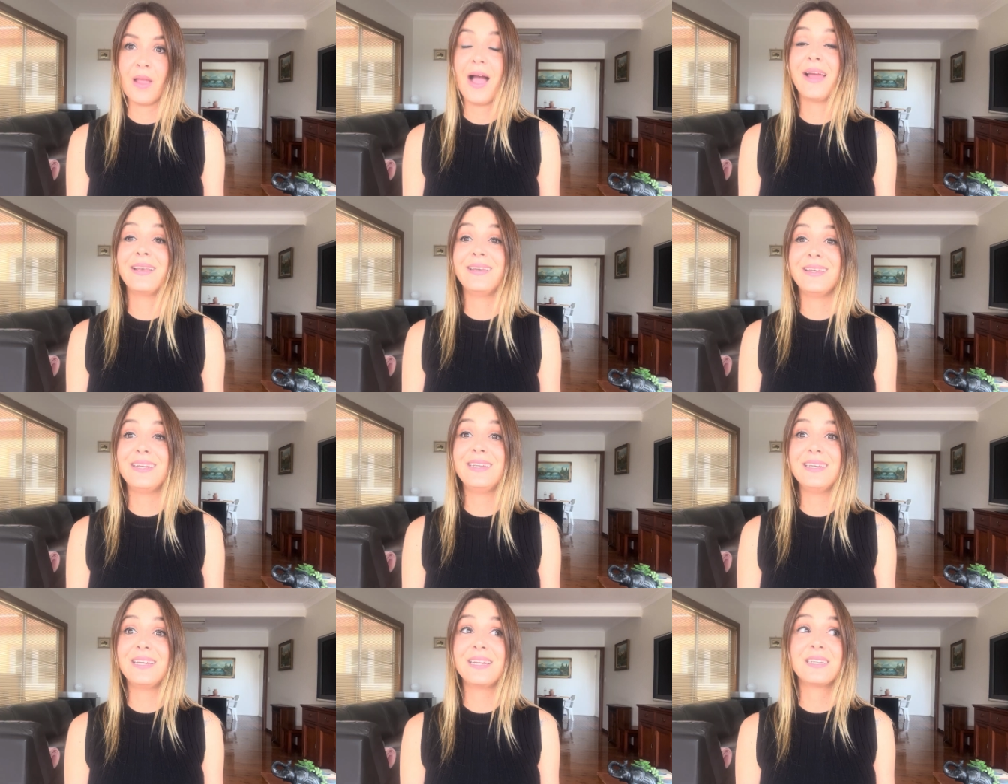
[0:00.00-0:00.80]
I
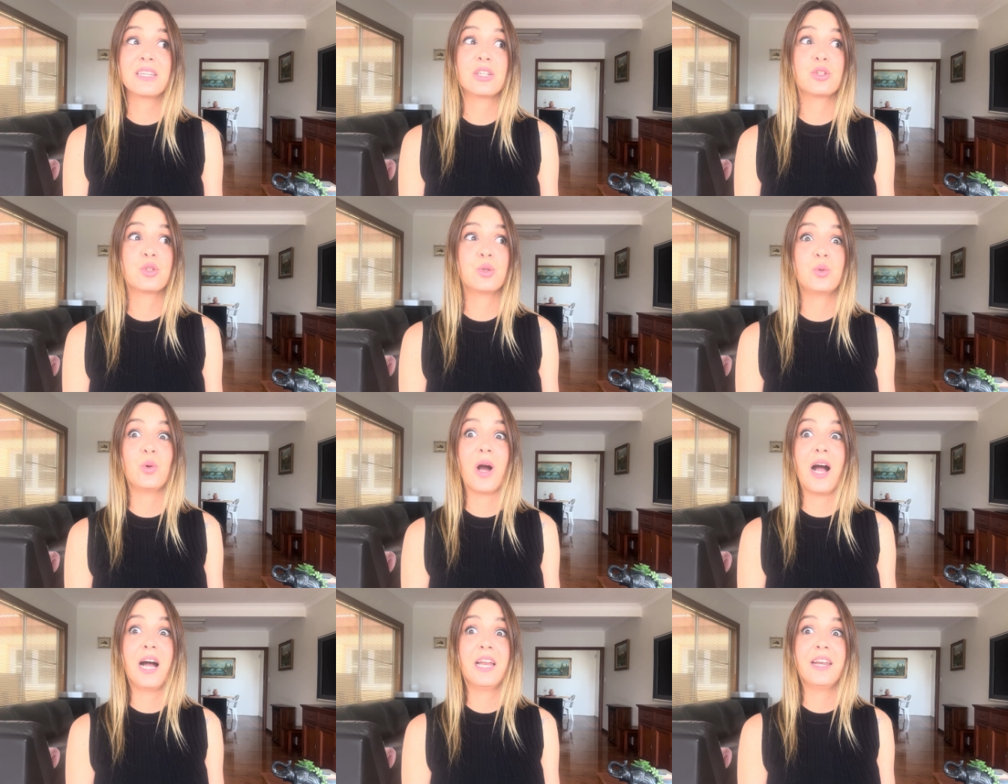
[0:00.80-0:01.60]
needed to
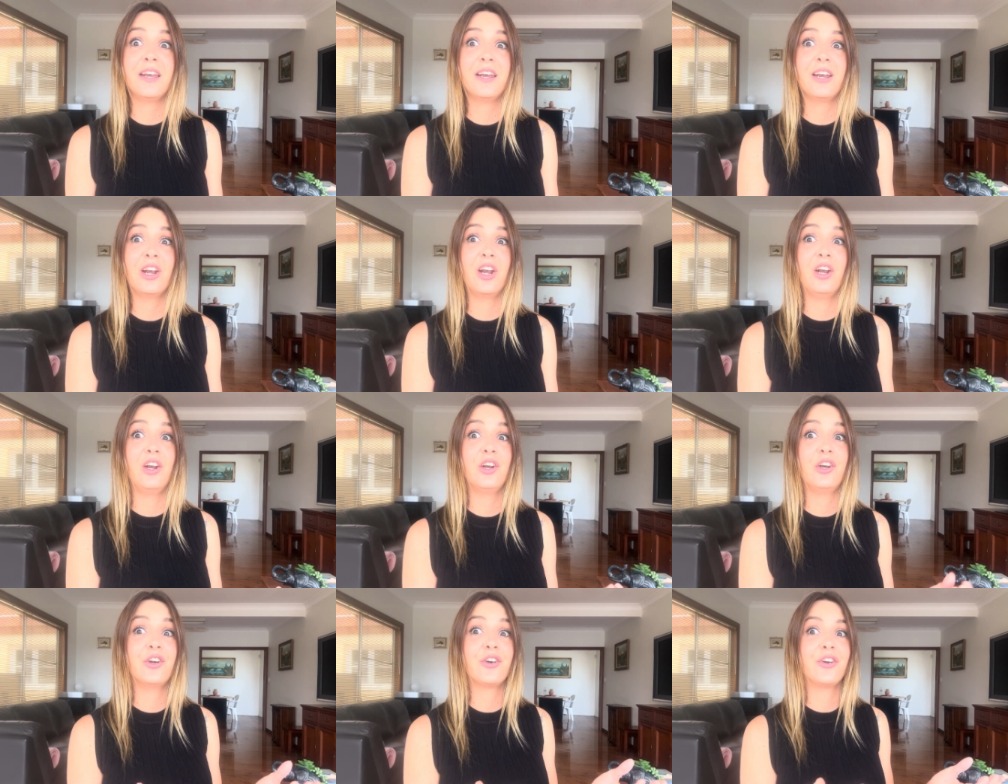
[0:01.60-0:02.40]

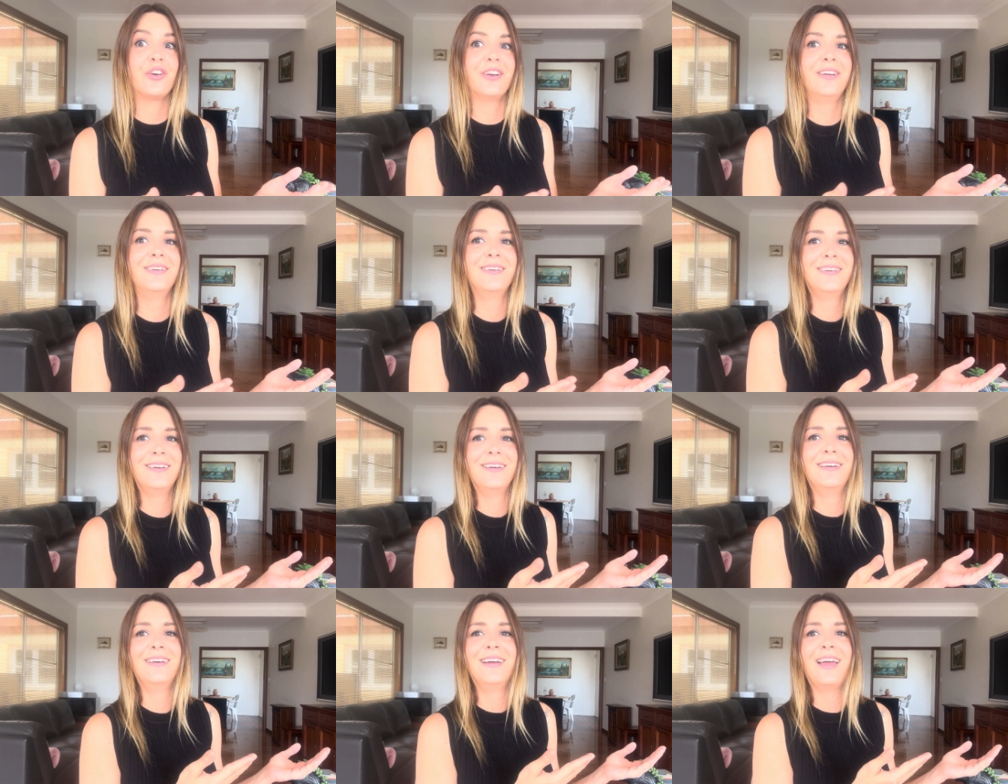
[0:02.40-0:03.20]
unlearn
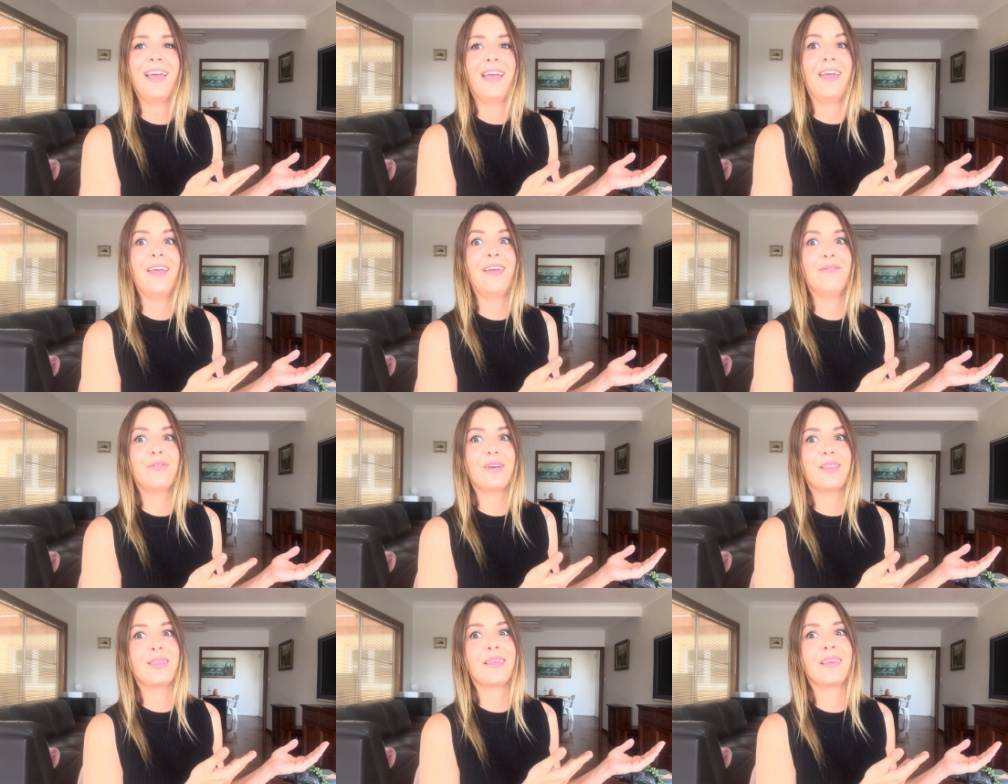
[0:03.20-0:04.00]

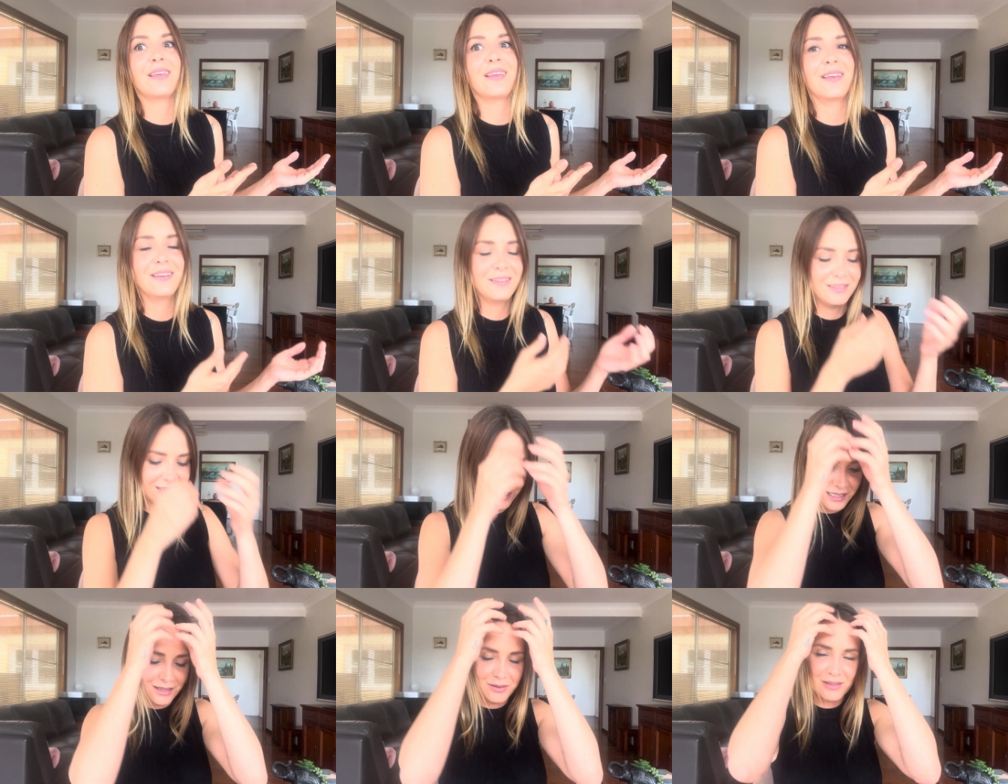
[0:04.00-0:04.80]
everything.
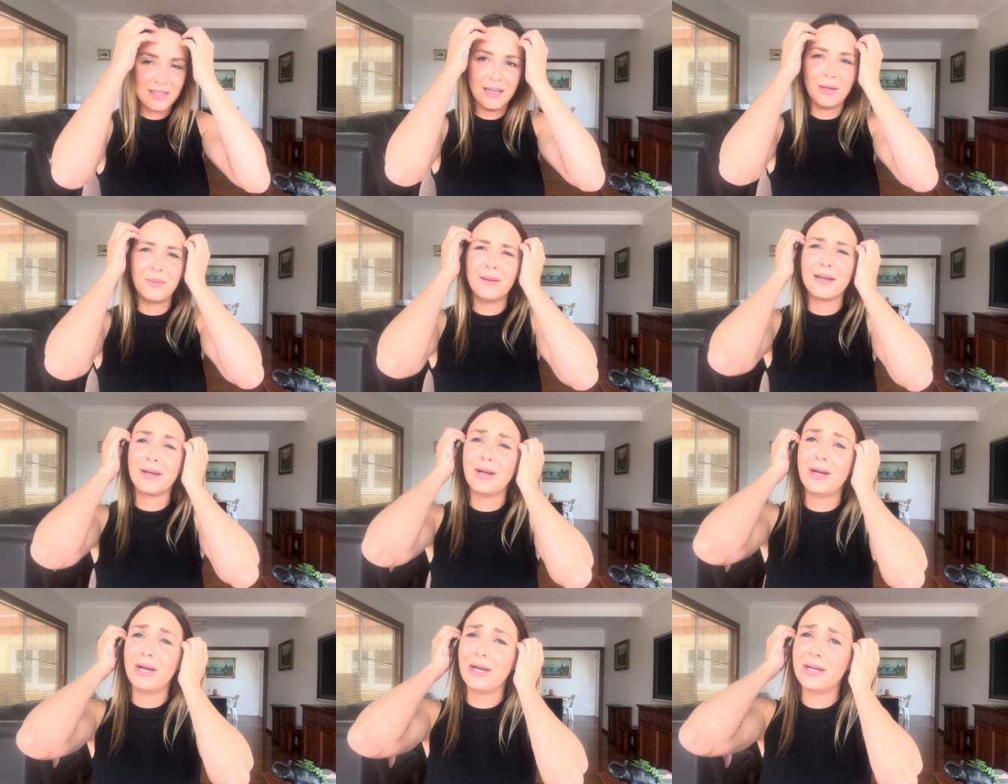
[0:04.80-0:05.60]
And I was like, oh my
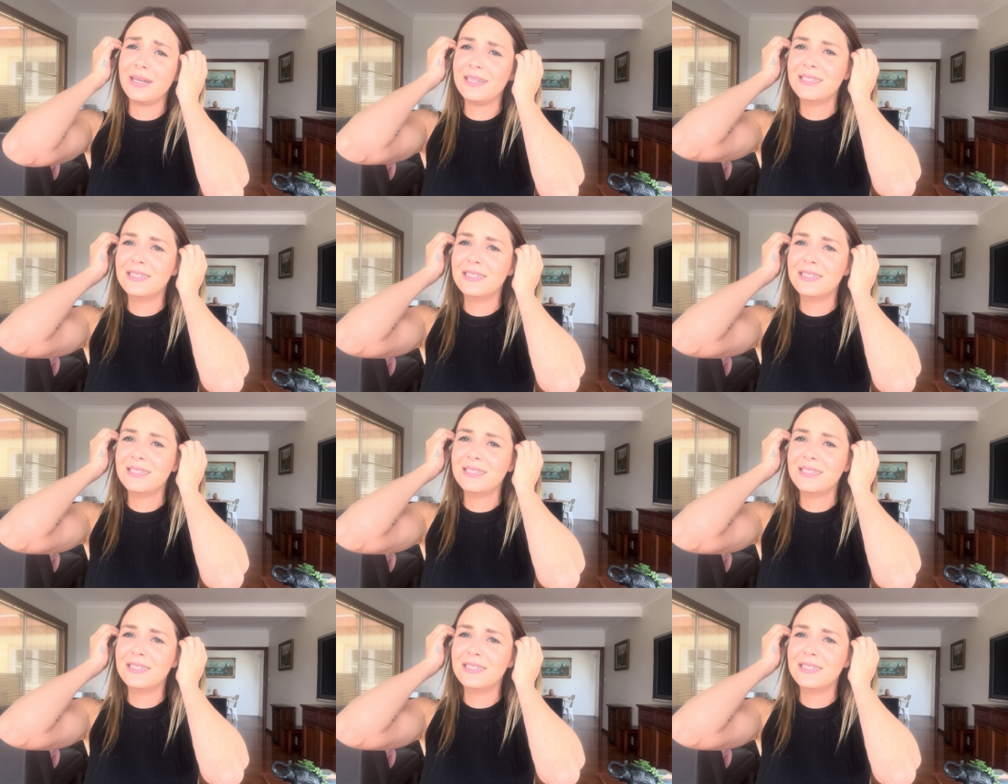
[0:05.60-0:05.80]
God.